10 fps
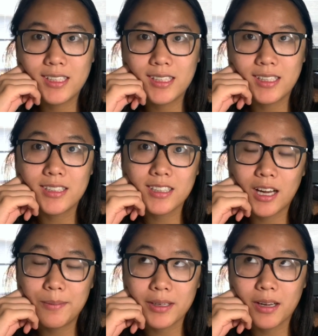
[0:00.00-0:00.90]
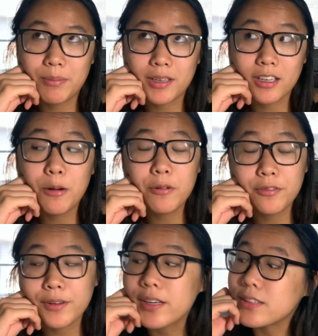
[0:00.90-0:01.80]
is coming up in a couple of
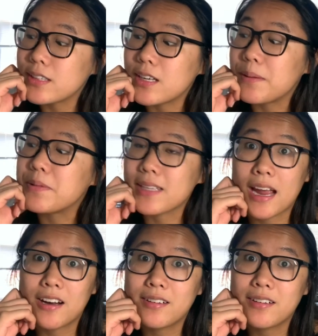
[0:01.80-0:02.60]
weeks, and I'm scared.